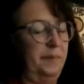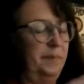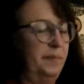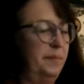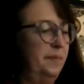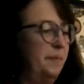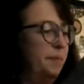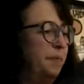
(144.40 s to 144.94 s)

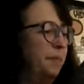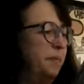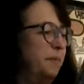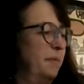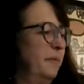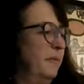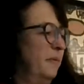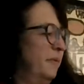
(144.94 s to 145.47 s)

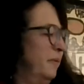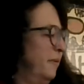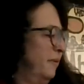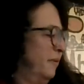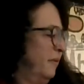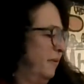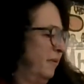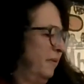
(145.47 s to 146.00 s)

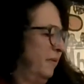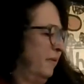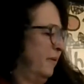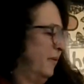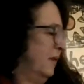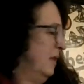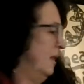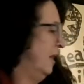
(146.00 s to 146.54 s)

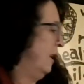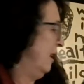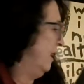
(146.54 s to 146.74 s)
(silence)